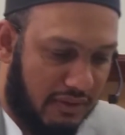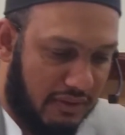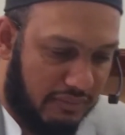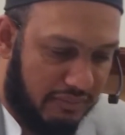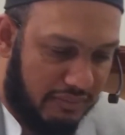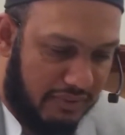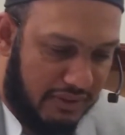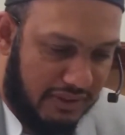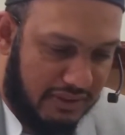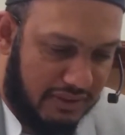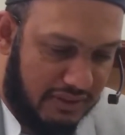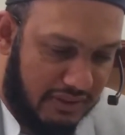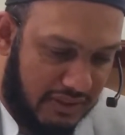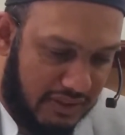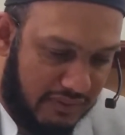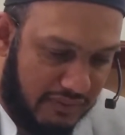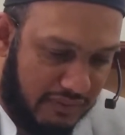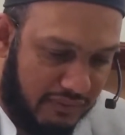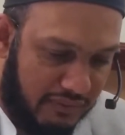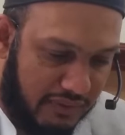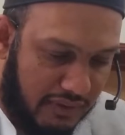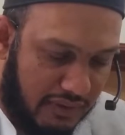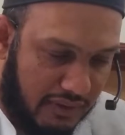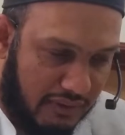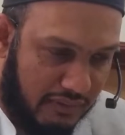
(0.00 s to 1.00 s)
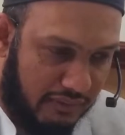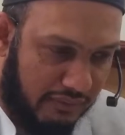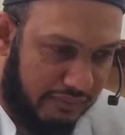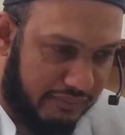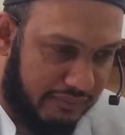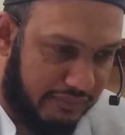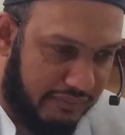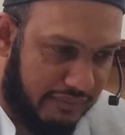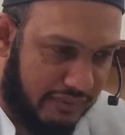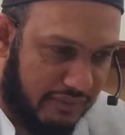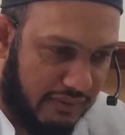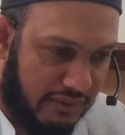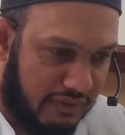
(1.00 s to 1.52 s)
But let's just leave it for now.
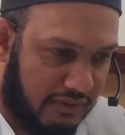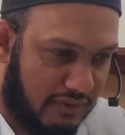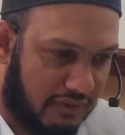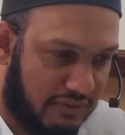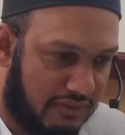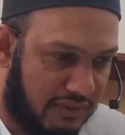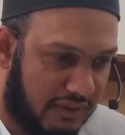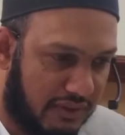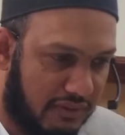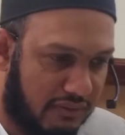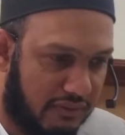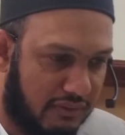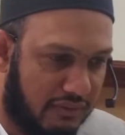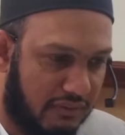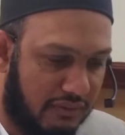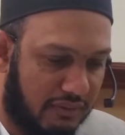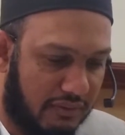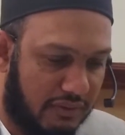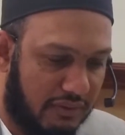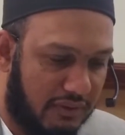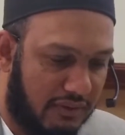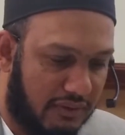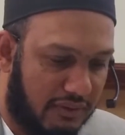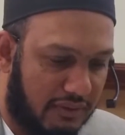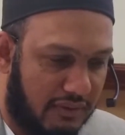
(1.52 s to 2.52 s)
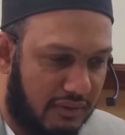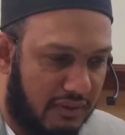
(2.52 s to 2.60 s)
Let's go straight to